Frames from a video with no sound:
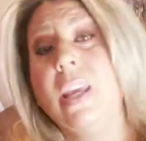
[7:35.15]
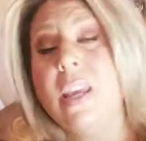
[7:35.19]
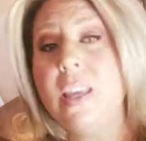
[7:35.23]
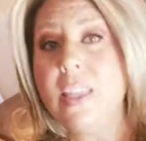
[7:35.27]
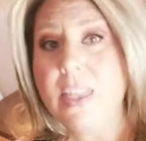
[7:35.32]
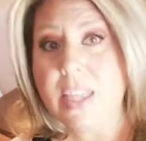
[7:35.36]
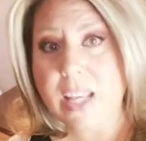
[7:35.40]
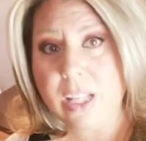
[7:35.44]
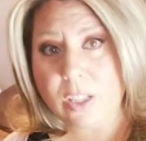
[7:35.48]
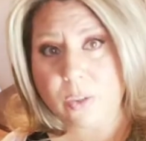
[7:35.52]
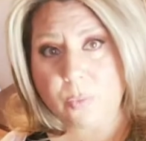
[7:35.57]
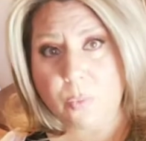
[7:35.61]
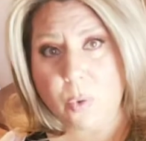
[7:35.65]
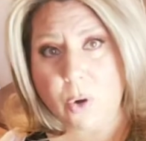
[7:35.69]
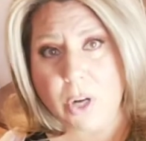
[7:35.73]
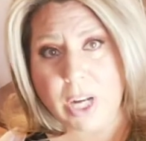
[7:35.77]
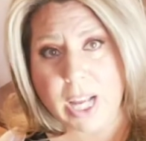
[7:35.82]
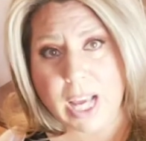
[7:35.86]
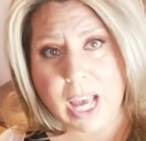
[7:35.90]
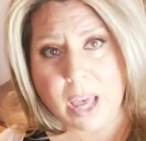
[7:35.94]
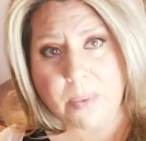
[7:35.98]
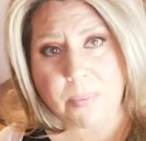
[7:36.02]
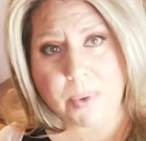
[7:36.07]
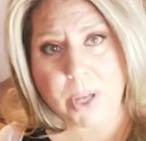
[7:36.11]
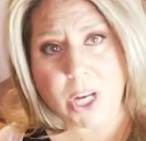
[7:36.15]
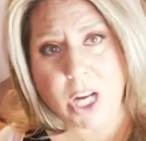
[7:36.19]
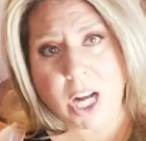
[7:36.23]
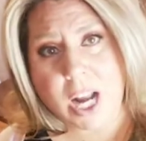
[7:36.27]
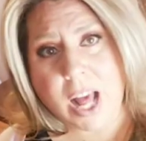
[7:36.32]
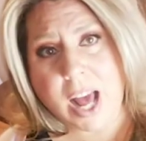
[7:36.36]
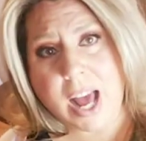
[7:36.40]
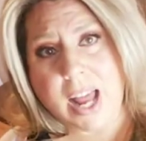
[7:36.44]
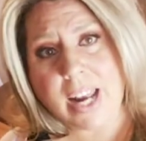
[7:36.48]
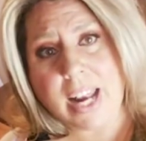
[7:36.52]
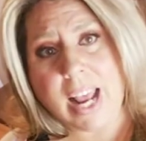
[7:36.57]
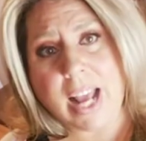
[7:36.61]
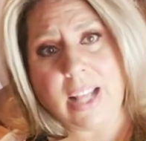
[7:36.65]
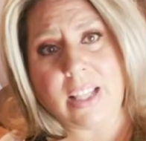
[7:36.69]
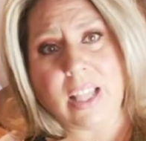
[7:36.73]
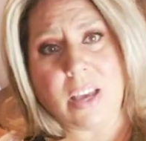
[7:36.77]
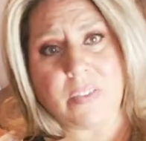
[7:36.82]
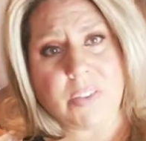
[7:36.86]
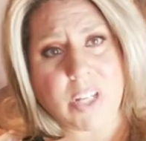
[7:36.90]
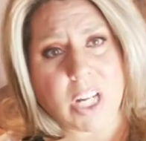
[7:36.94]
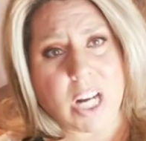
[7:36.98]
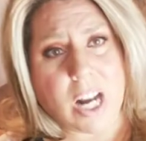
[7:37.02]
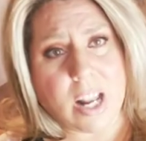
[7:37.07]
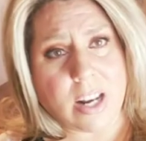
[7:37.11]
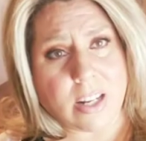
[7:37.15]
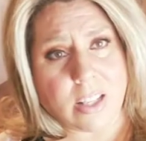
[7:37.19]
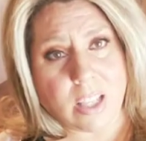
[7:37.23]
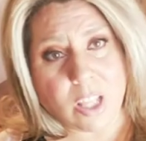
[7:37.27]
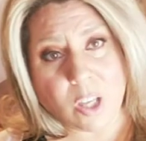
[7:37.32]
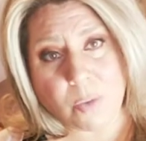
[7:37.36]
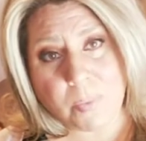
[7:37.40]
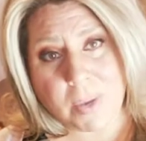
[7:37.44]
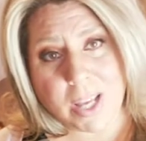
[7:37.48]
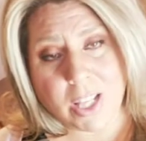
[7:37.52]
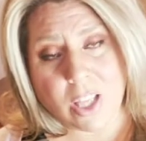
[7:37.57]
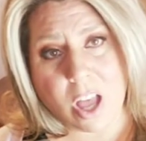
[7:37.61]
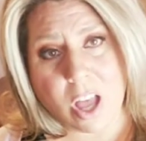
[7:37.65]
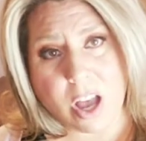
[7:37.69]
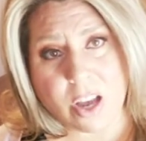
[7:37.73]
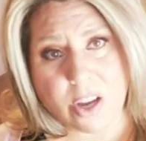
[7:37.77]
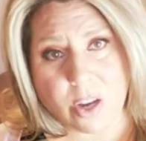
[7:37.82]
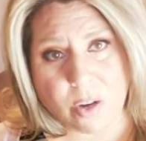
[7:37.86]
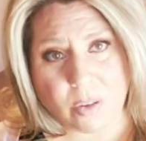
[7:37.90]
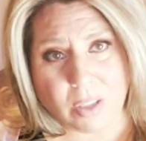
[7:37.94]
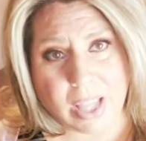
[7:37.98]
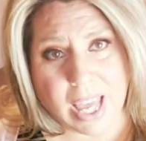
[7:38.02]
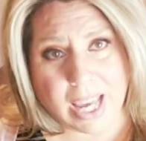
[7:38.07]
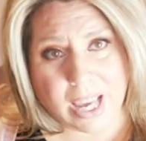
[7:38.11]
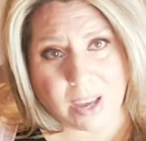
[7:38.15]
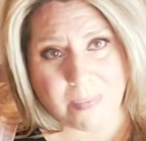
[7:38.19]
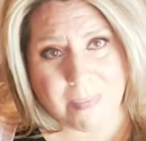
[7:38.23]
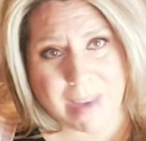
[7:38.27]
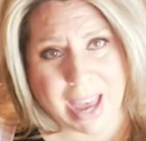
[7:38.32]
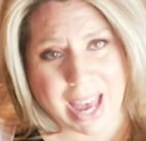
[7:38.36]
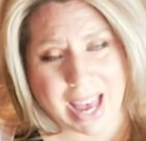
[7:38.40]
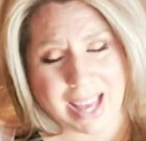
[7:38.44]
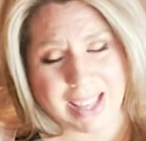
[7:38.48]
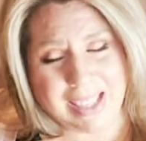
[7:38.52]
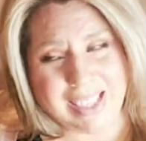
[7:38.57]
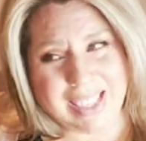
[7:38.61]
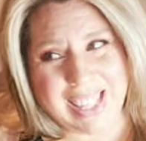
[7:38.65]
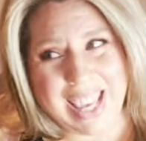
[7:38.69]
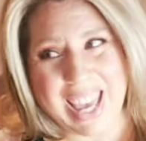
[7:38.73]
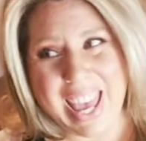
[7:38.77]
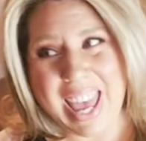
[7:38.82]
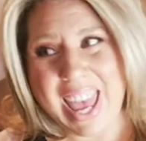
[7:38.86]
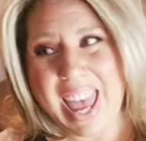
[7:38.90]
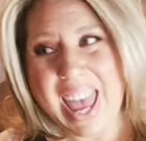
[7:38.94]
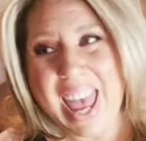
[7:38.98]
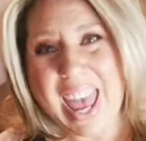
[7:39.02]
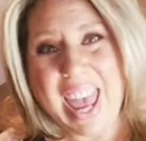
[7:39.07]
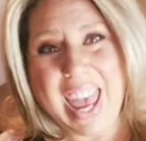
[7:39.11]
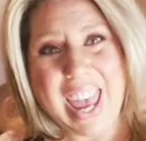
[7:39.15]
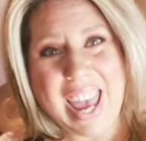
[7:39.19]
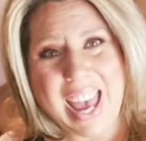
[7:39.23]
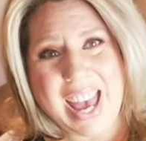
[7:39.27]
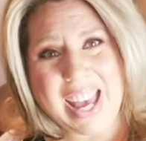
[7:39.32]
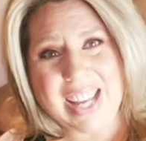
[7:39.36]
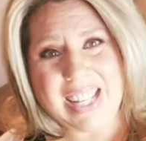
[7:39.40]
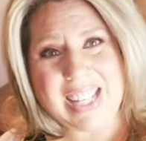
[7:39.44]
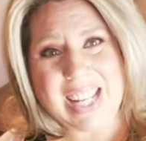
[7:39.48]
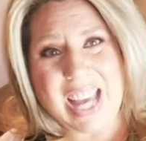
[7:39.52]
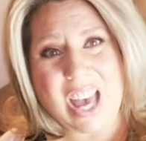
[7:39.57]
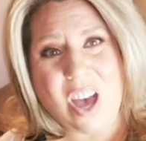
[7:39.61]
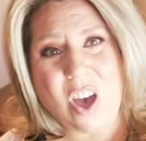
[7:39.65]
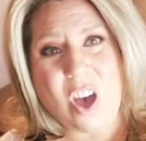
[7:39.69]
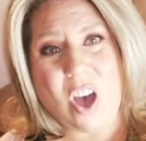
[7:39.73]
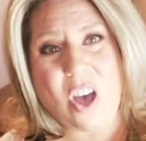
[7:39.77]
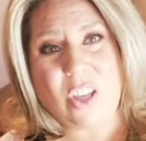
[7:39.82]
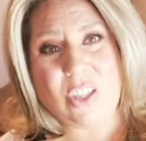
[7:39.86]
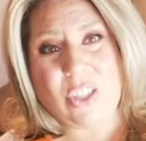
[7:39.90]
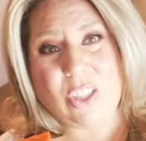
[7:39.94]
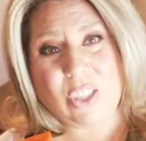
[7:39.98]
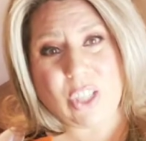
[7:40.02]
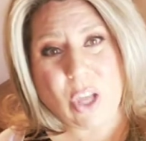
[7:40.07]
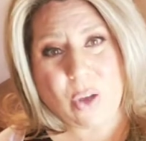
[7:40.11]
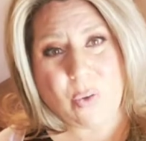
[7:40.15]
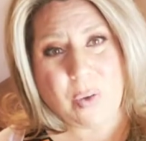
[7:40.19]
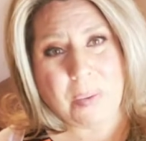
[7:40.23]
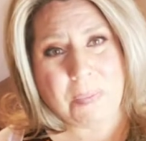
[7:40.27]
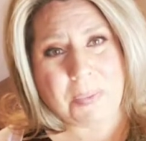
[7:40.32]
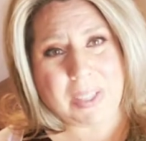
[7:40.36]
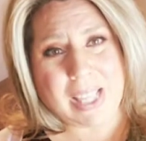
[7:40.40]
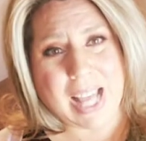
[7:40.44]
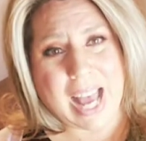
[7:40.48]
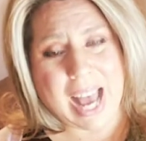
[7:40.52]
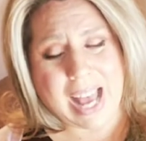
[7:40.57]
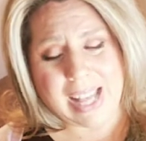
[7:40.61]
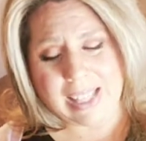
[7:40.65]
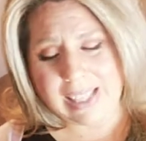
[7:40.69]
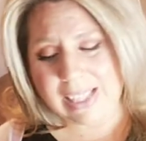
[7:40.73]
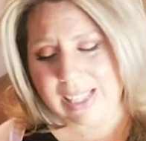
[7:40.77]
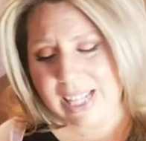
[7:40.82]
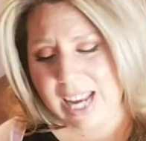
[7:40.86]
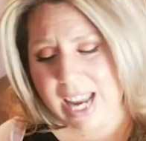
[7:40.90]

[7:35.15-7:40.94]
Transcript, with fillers: This morning I put it on, I left it on a little bit longer like a mask and so obsessed.